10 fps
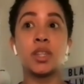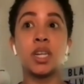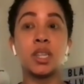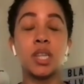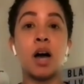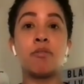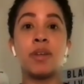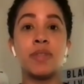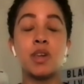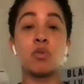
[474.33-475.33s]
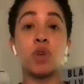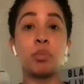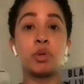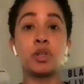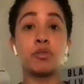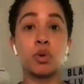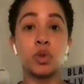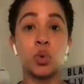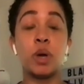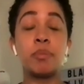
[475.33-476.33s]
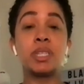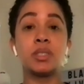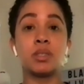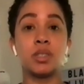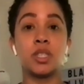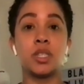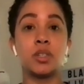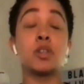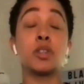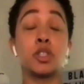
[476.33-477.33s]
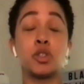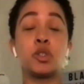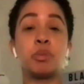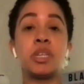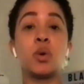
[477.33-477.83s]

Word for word: the love and the eruption for the women's se- or excuse me,